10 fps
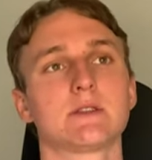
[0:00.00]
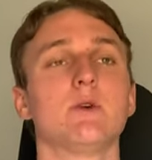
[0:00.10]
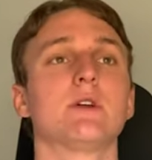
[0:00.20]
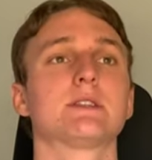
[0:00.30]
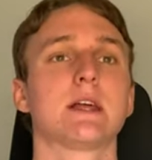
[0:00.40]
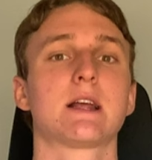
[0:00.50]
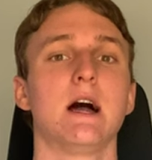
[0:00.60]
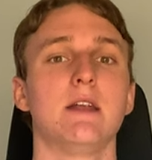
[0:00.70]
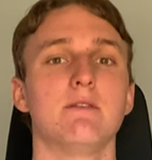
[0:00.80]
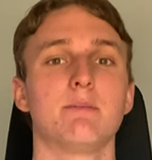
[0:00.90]
thoughts that
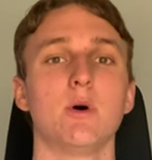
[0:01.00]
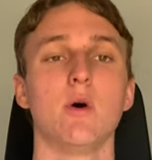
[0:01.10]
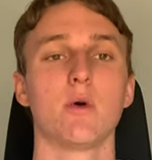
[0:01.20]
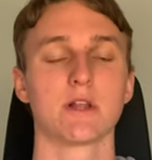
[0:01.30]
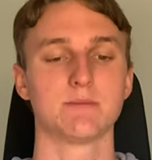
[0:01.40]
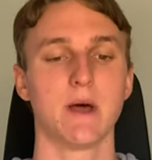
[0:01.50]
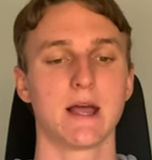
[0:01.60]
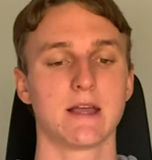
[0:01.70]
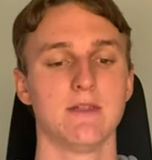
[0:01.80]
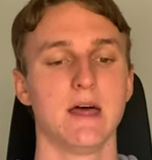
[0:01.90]
kind of hold us
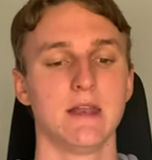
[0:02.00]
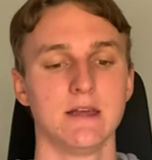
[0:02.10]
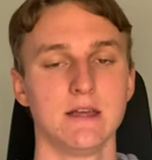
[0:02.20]
back and that